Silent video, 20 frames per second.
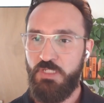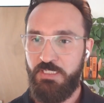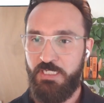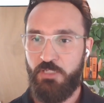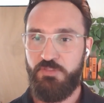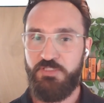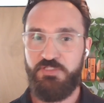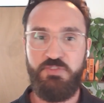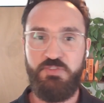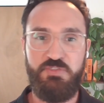
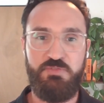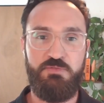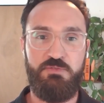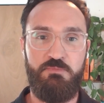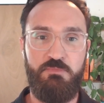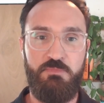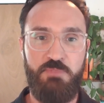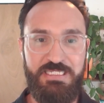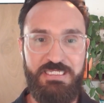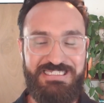Now, this is
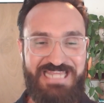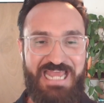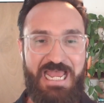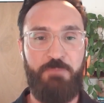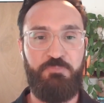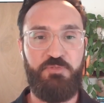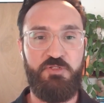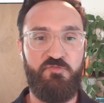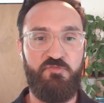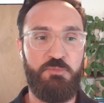
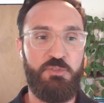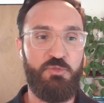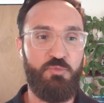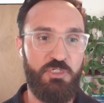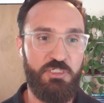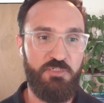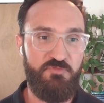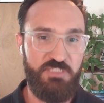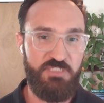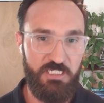adapted from the
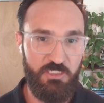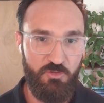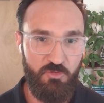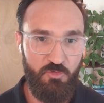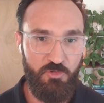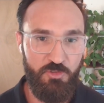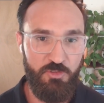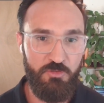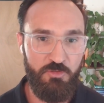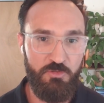work of Dan
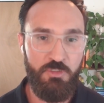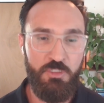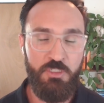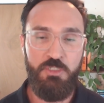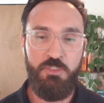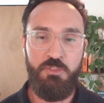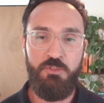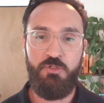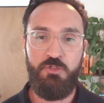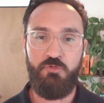Coyle,
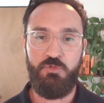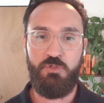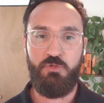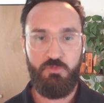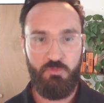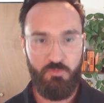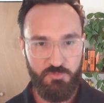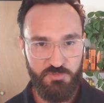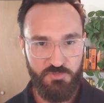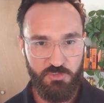who
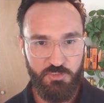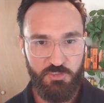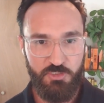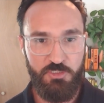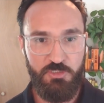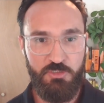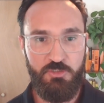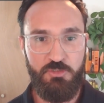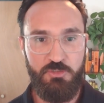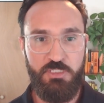wrote Culture
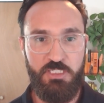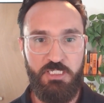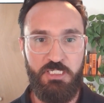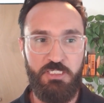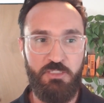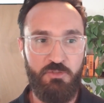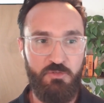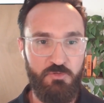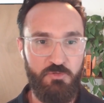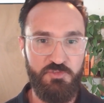Code
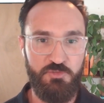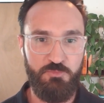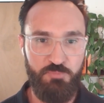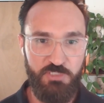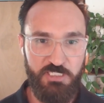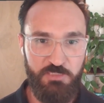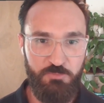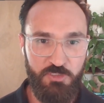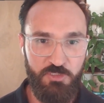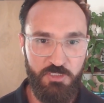and Culture
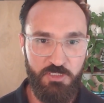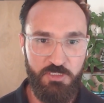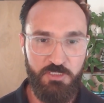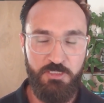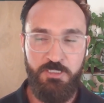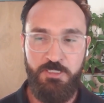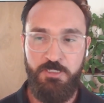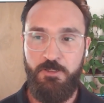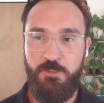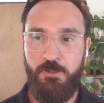Playbook.
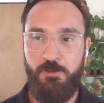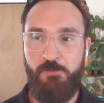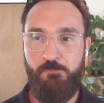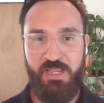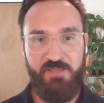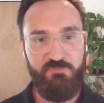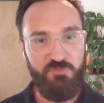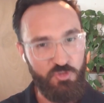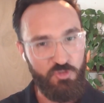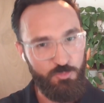
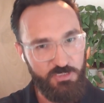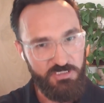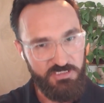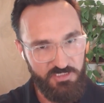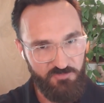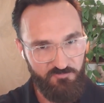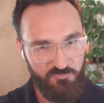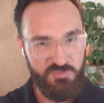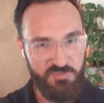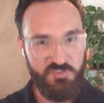I have a little bit
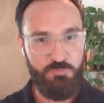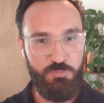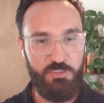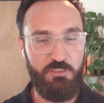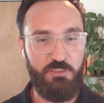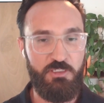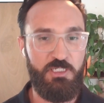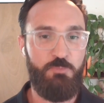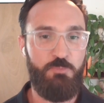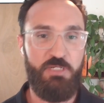different
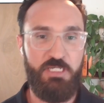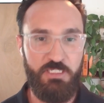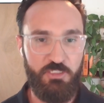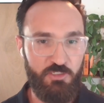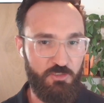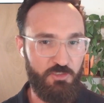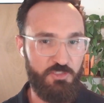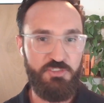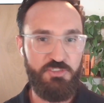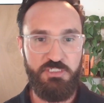spin on it, but I
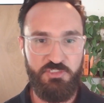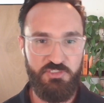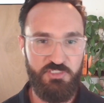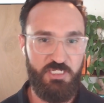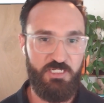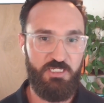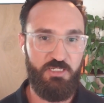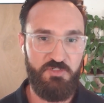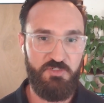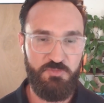encourage you to
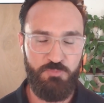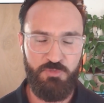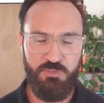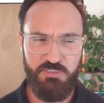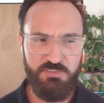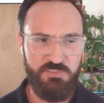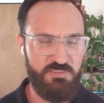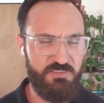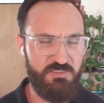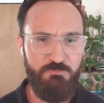check out this
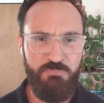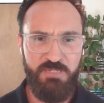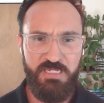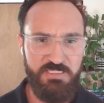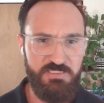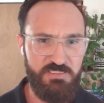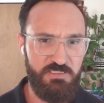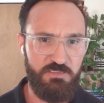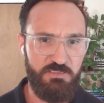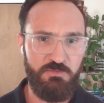book because it's
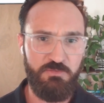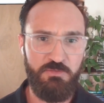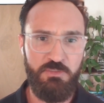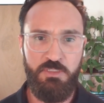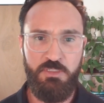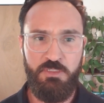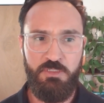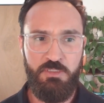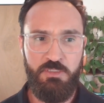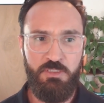amazing,
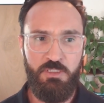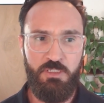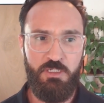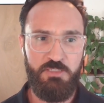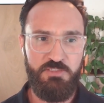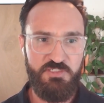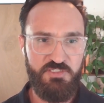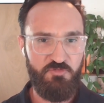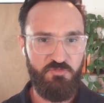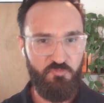
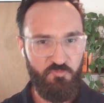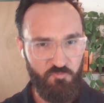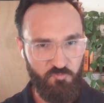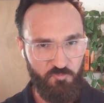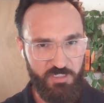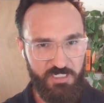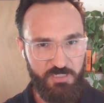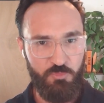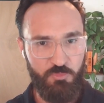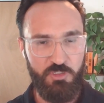just a
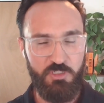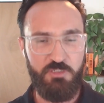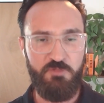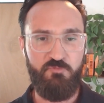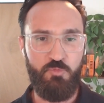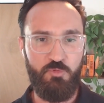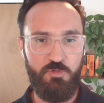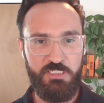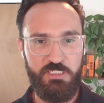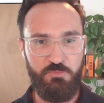framework
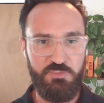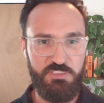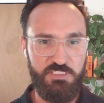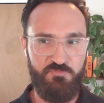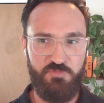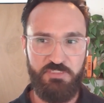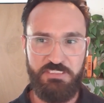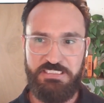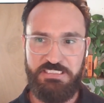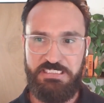of working with
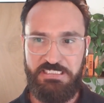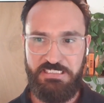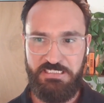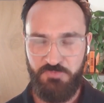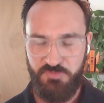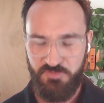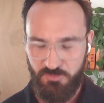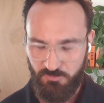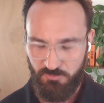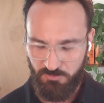different
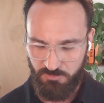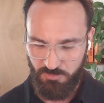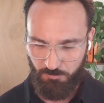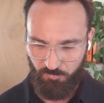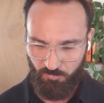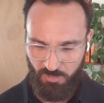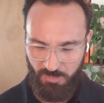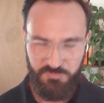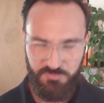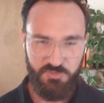teams. So the
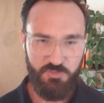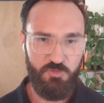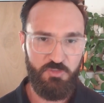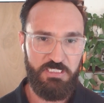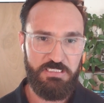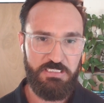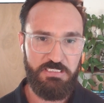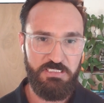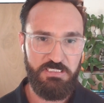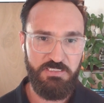prompts go
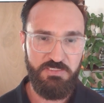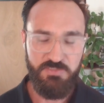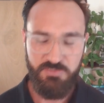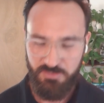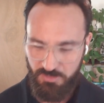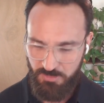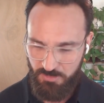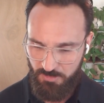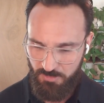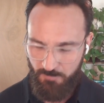like
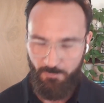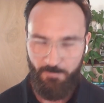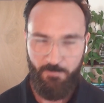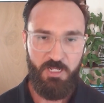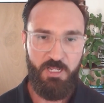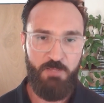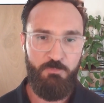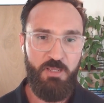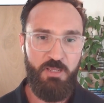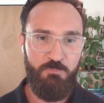this.
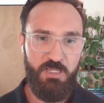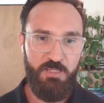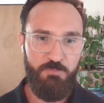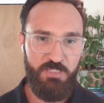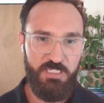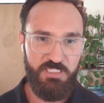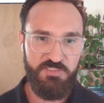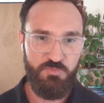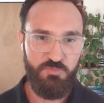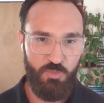I'm at my
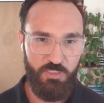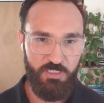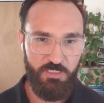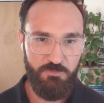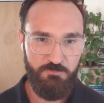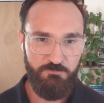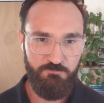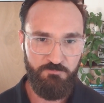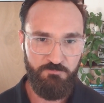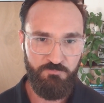best
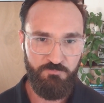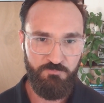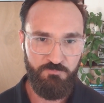when.